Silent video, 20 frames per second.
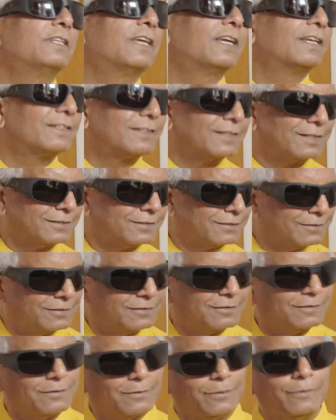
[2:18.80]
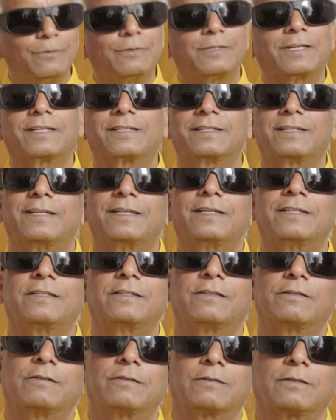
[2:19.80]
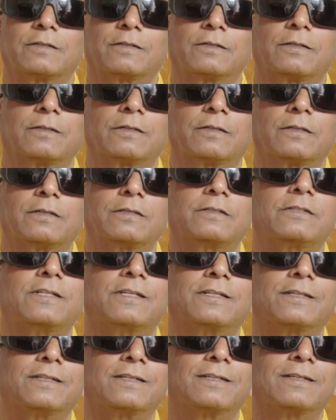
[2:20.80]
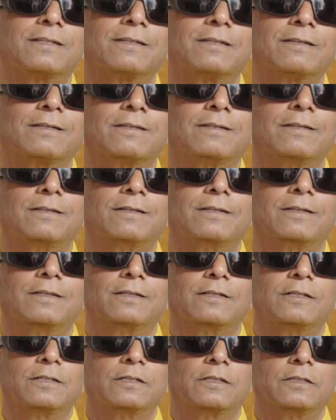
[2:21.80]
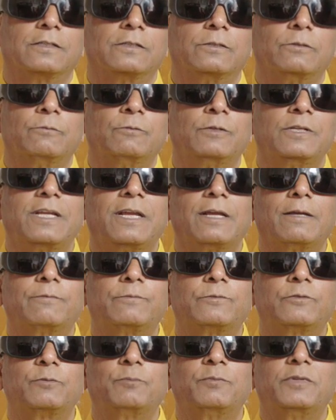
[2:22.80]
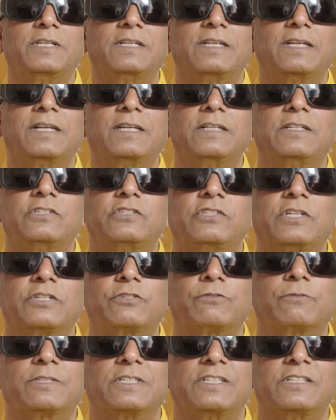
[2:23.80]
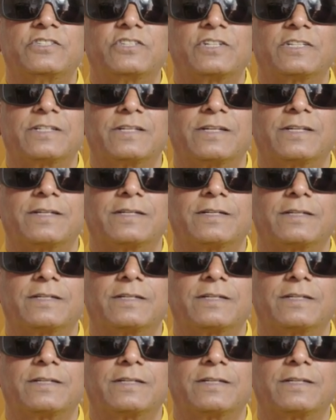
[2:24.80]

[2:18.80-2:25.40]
that, and you look at that and it's done. We have to be in touch with each other.